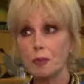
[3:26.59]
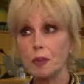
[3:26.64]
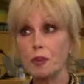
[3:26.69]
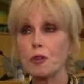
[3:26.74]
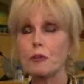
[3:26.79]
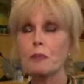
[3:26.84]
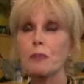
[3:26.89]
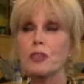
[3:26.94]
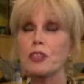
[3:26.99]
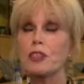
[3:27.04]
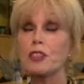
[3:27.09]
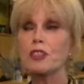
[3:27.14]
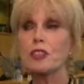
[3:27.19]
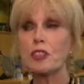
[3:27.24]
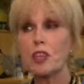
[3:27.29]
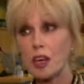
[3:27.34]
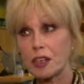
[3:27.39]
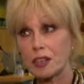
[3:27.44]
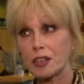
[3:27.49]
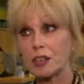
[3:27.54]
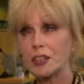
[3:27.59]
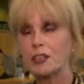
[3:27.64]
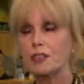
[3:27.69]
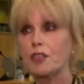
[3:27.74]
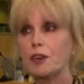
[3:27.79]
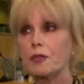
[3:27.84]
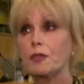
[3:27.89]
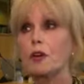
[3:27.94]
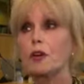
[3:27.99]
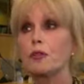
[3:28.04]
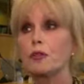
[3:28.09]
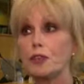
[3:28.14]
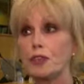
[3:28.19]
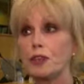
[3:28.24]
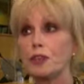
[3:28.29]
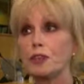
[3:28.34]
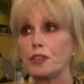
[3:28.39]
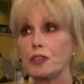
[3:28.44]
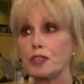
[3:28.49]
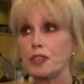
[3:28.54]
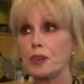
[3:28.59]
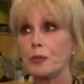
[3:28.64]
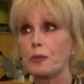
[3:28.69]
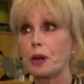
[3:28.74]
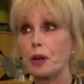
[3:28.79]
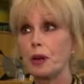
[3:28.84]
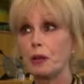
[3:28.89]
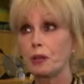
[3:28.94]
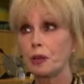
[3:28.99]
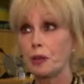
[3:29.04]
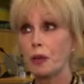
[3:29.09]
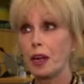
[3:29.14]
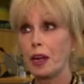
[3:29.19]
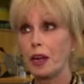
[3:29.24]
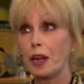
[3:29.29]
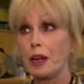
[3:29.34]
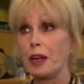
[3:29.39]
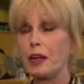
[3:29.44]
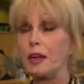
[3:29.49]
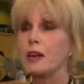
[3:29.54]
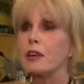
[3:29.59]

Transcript: you can be certain it's involved cruelty somewhere along the way.